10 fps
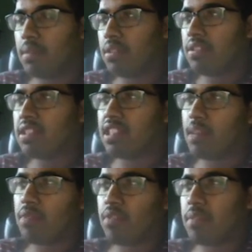Houston
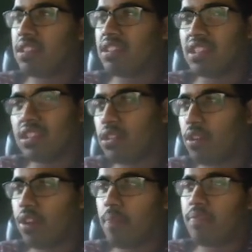Dynamo, for me, just didn't turn
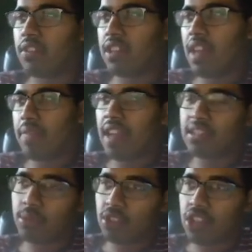up for the game. They had
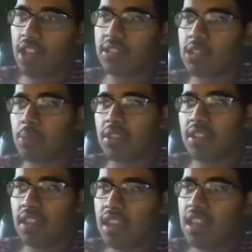some good chances, but the
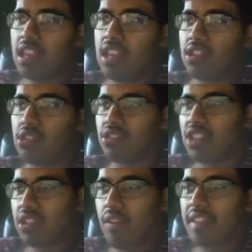issue is
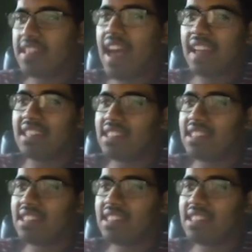that their attack is just